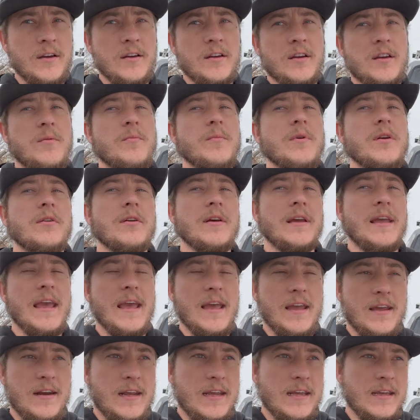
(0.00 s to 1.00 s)

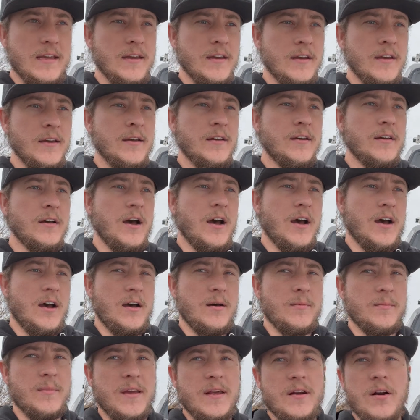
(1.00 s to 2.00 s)
communicating,
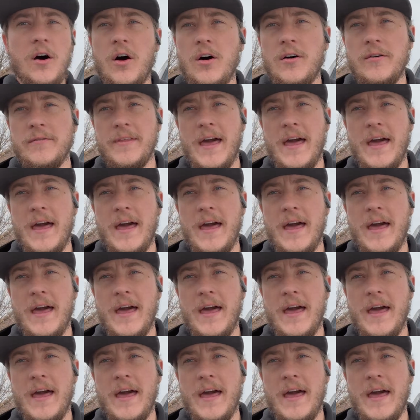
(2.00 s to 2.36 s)
and all of